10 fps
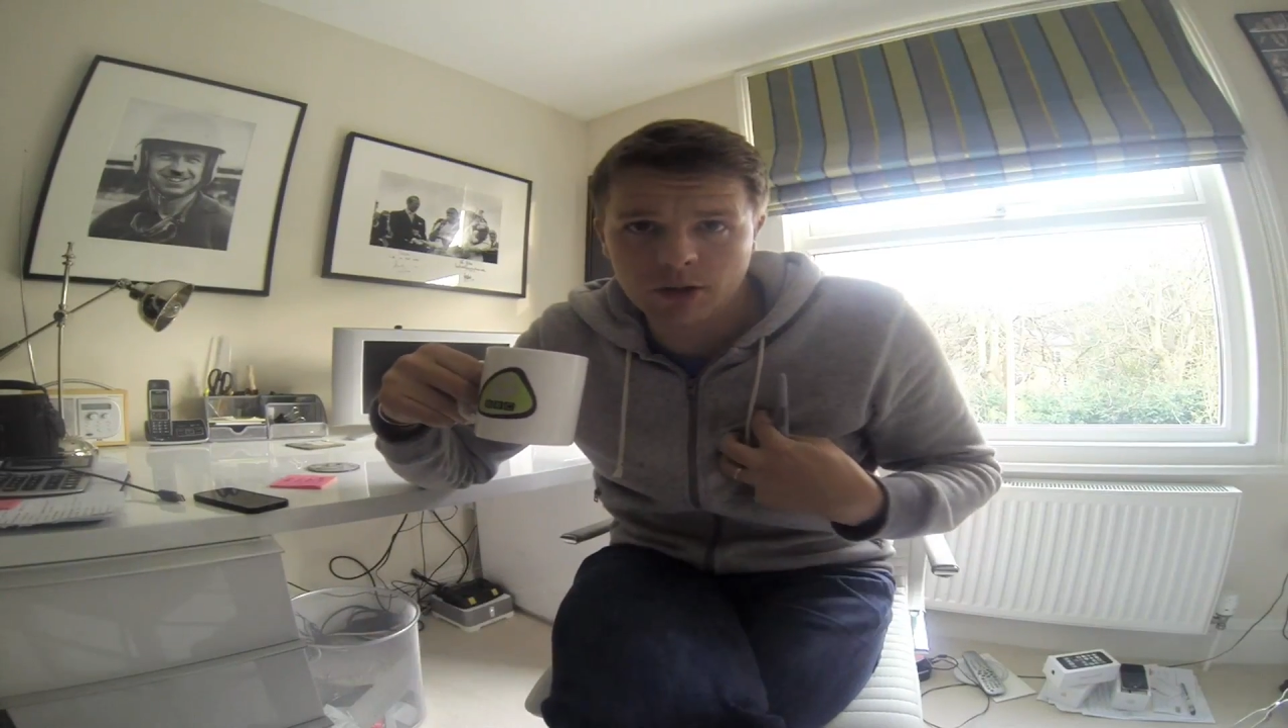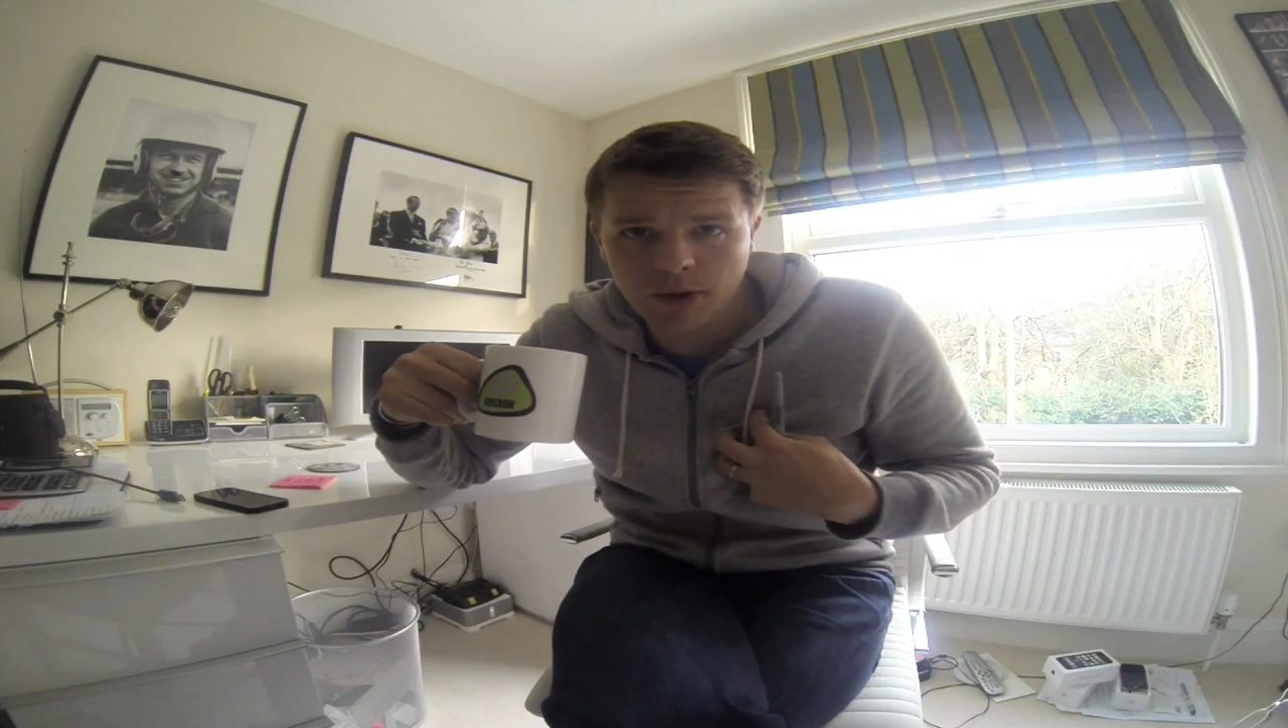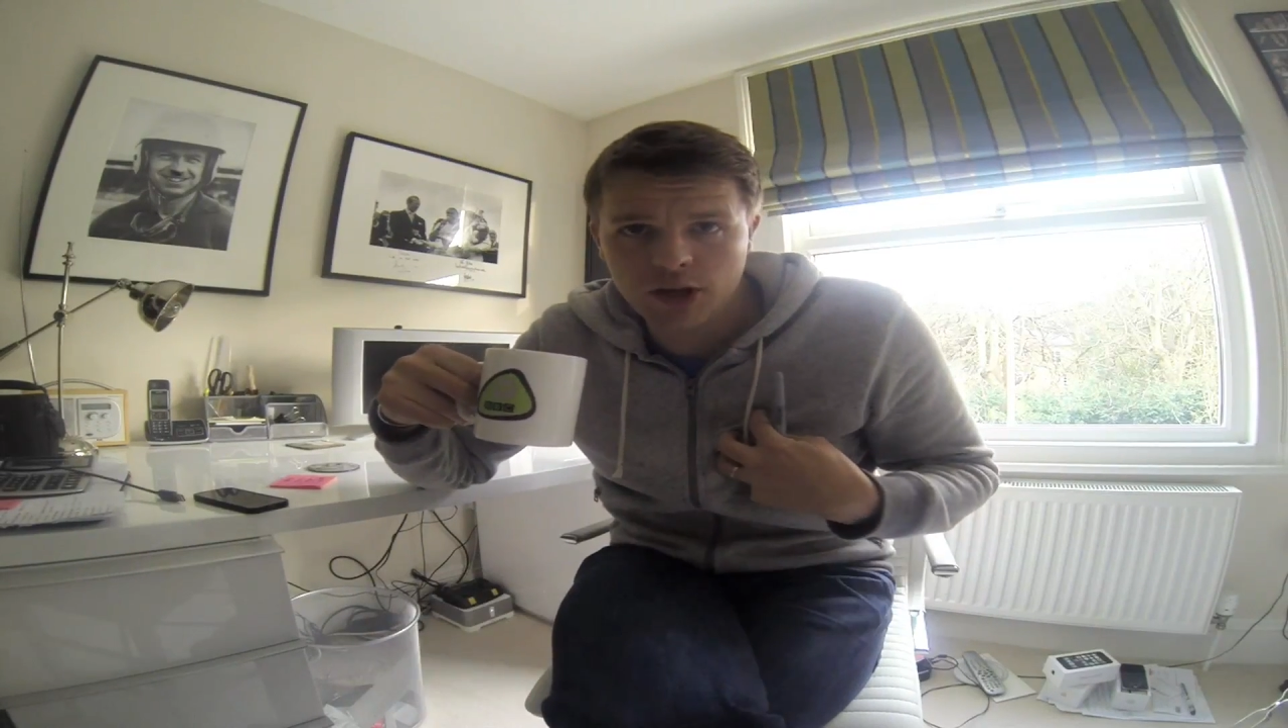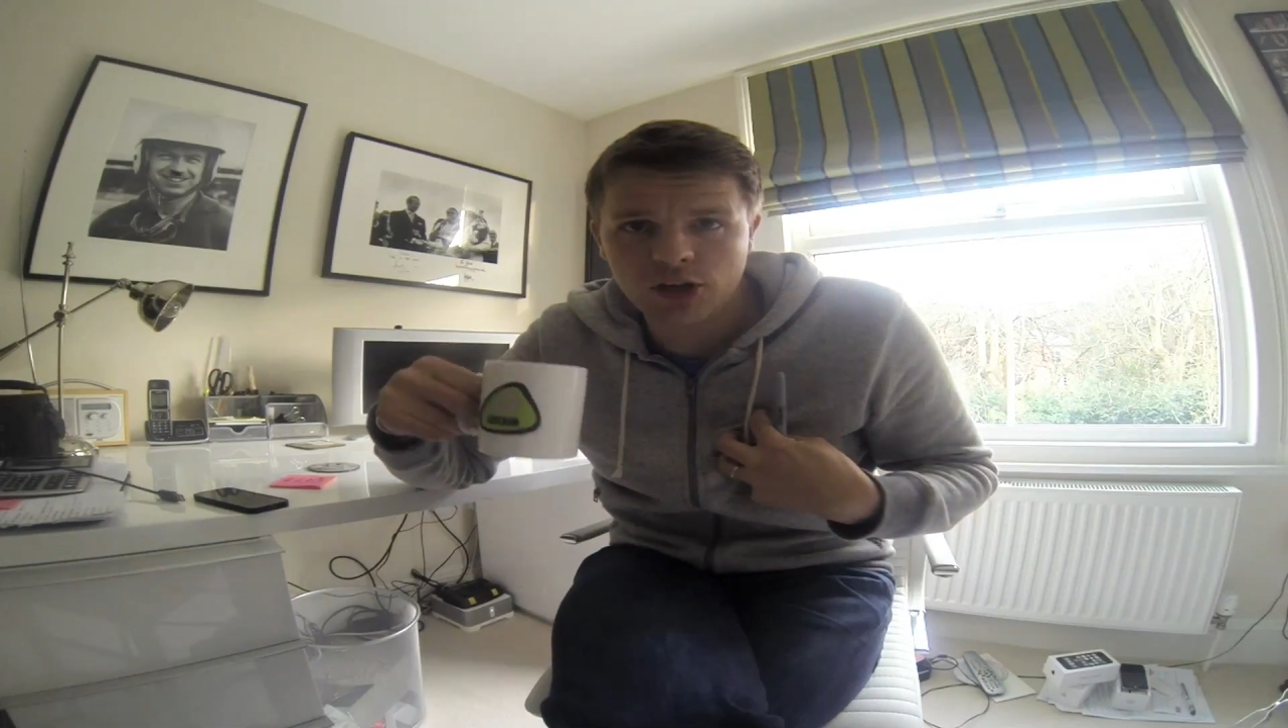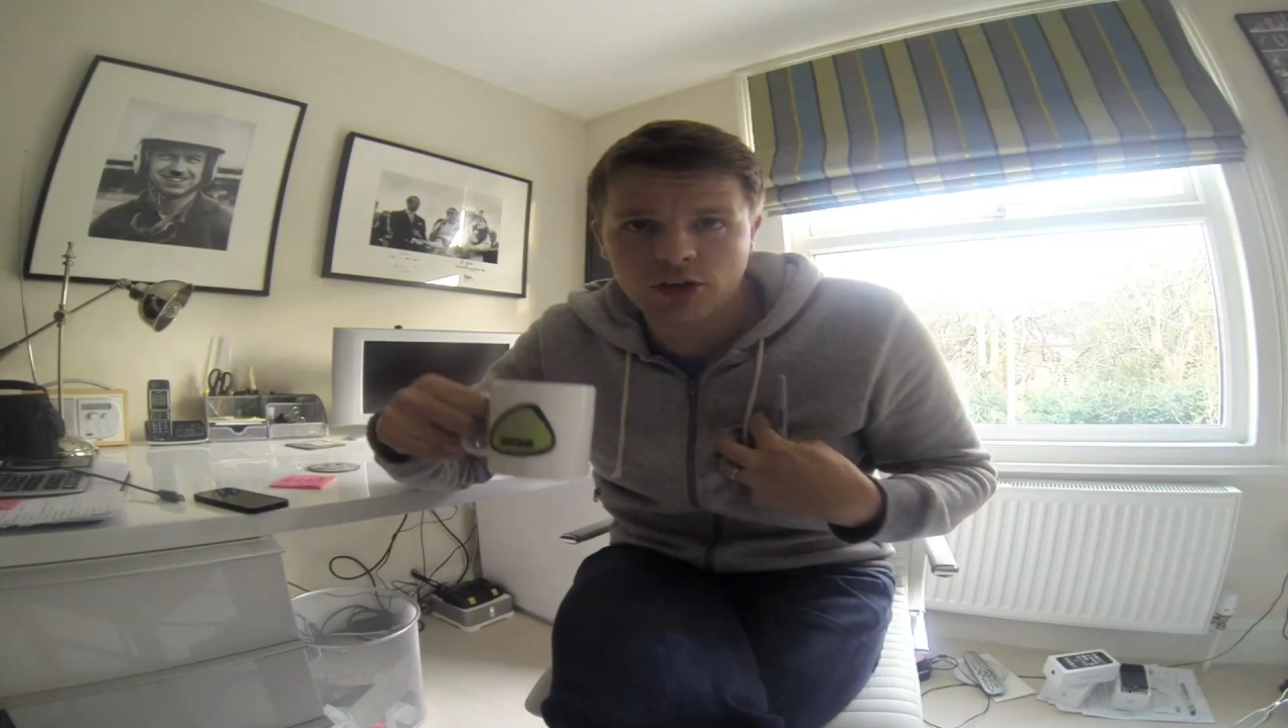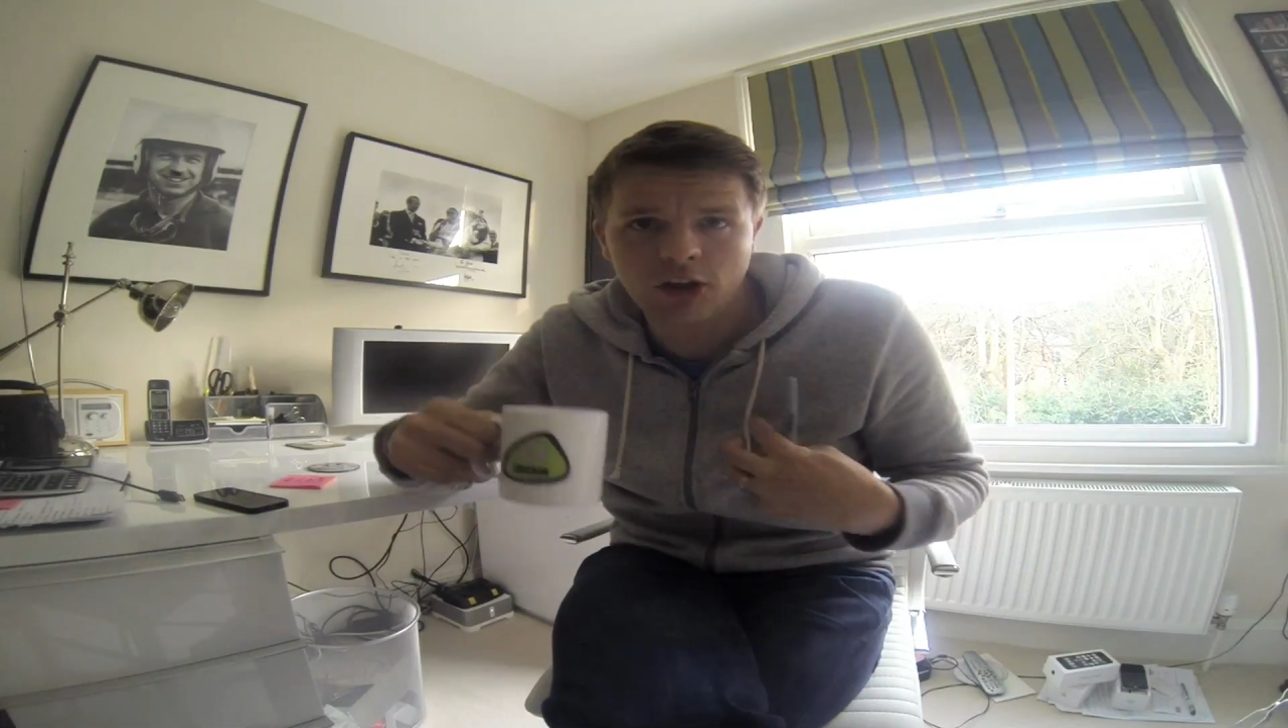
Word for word: opinion